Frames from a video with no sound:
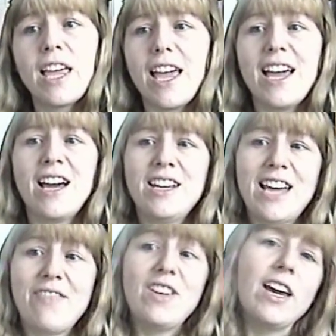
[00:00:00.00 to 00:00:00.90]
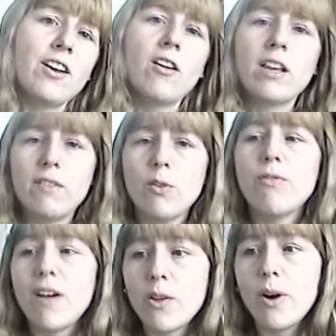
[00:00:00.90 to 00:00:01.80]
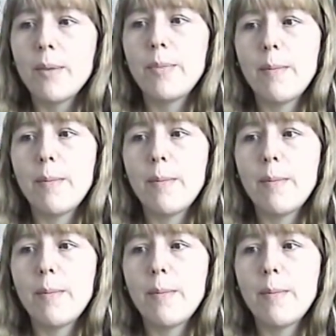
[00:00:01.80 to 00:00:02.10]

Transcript: And at the end, I'll give you a follow-up